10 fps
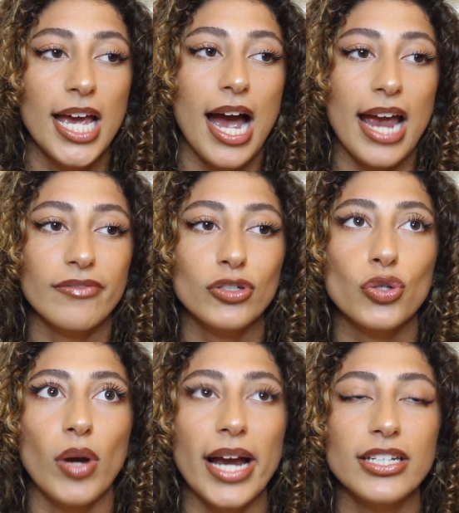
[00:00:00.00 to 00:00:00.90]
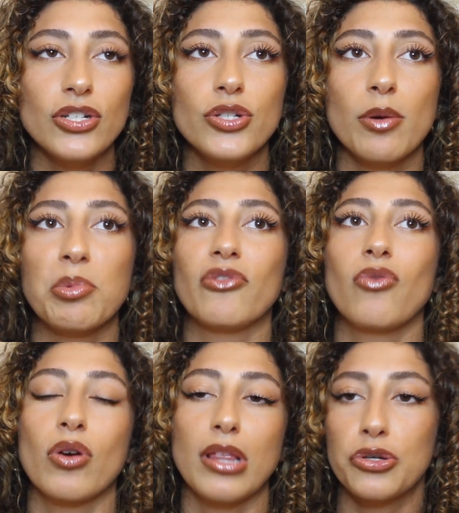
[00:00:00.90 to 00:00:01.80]
I even tried to do it
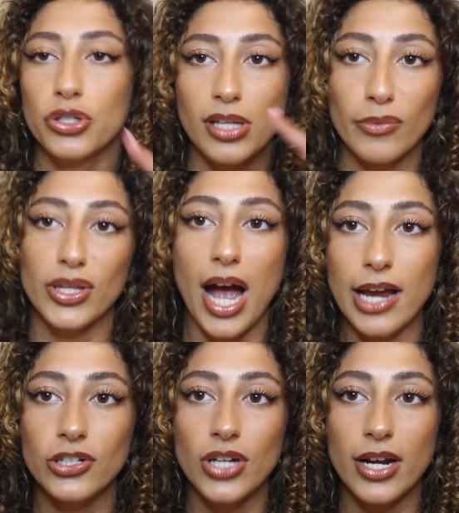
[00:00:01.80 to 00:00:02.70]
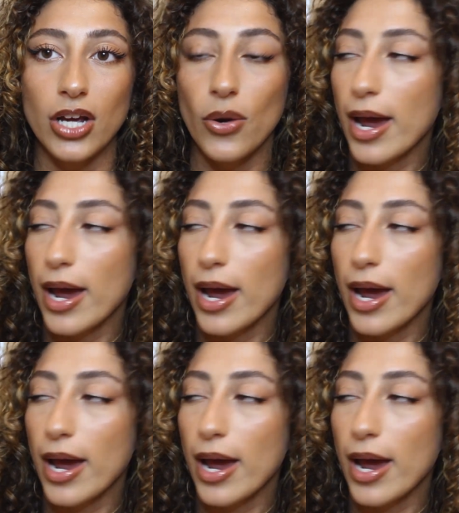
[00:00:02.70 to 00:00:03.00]
before, just like with eyeshadow.